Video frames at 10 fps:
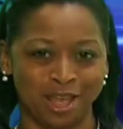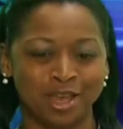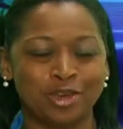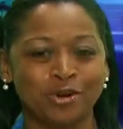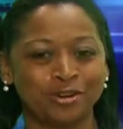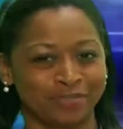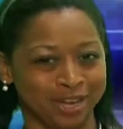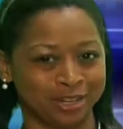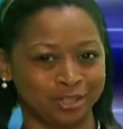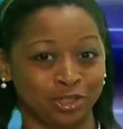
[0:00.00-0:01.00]
You're
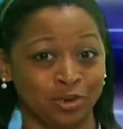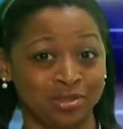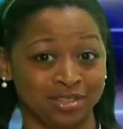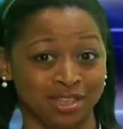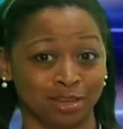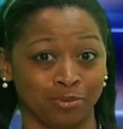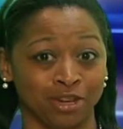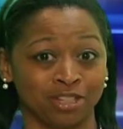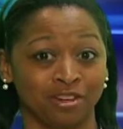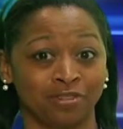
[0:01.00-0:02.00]
invited to join the
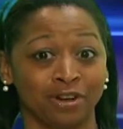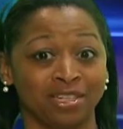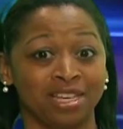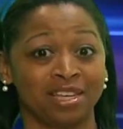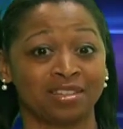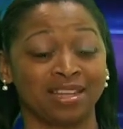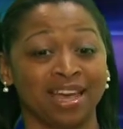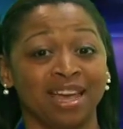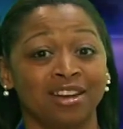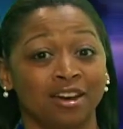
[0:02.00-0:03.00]
celebration of our teens
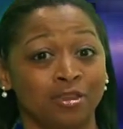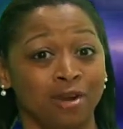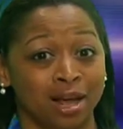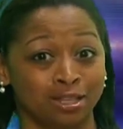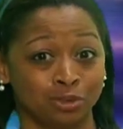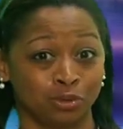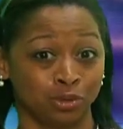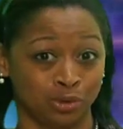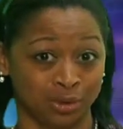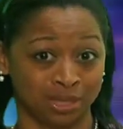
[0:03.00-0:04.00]
and other high school
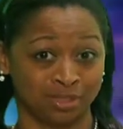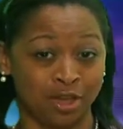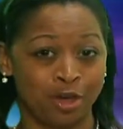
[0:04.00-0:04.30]
students